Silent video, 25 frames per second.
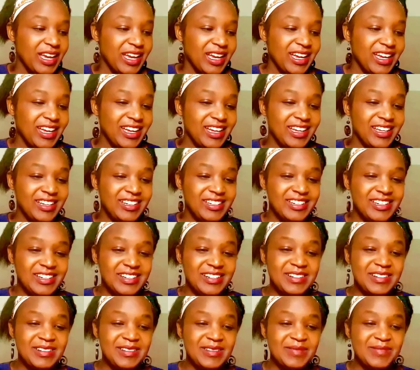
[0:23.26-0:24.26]
and
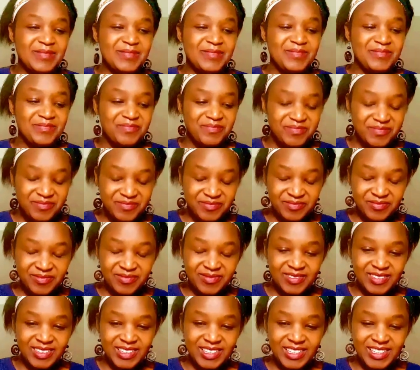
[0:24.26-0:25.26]
um,
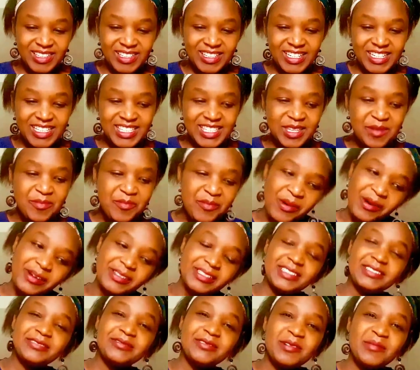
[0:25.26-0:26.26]
it's
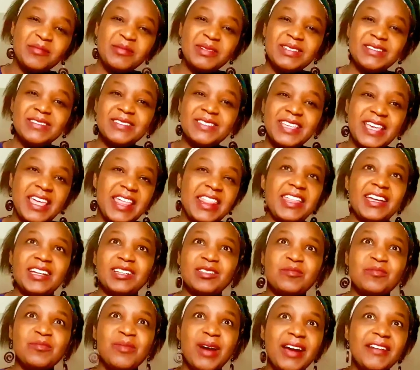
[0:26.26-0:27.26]
important for me to say
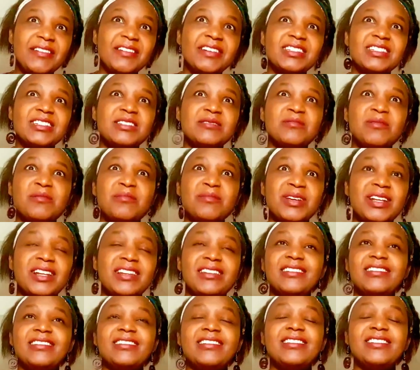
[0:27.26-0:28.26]
that marriage is for
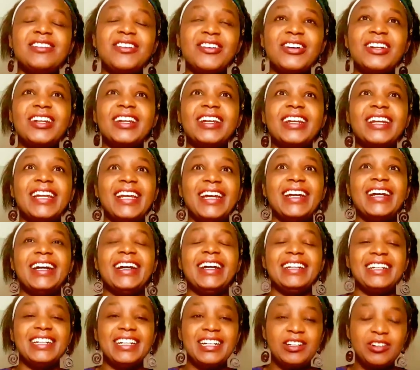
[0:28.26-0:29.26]
me not like
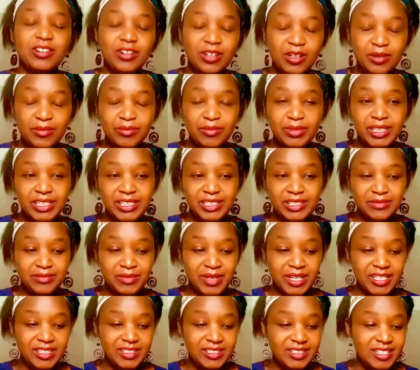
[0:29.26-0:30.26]
an
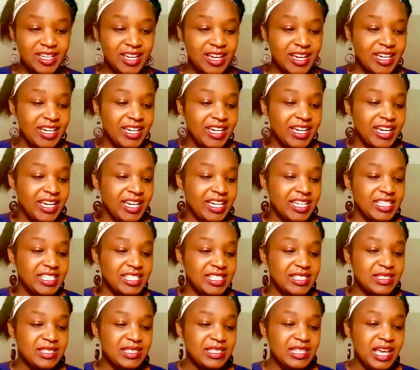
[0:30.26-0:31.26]
accomplishment
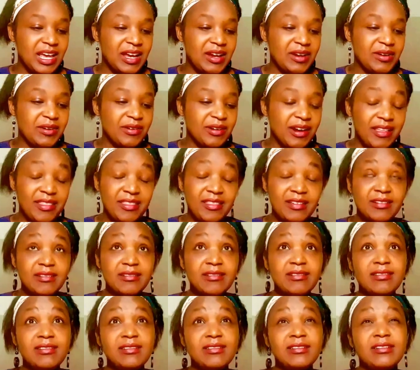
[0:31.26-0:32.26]
it's a
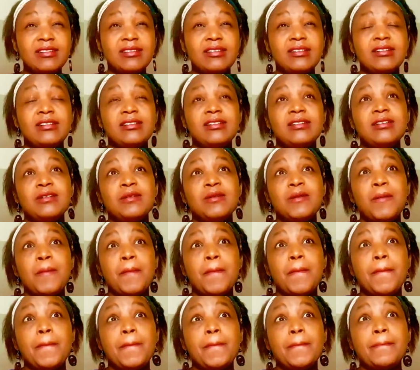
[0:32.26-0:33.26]
rather
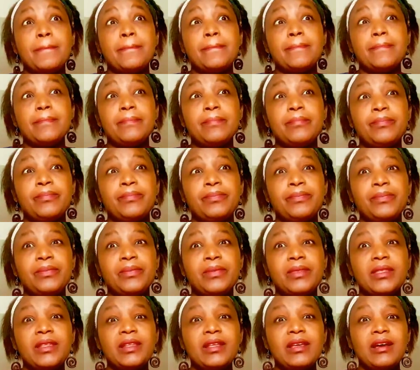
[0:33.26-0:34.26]
um,
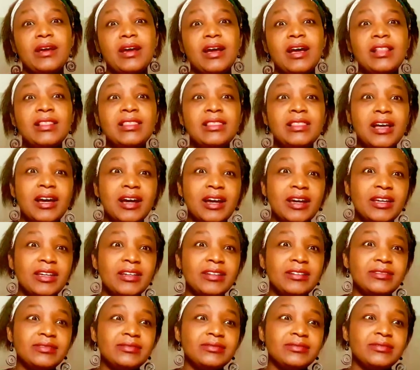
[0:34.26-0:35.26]
a
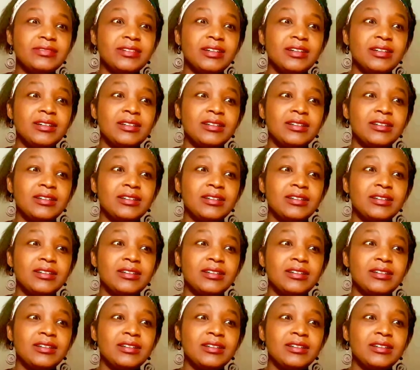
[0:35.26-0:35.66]
life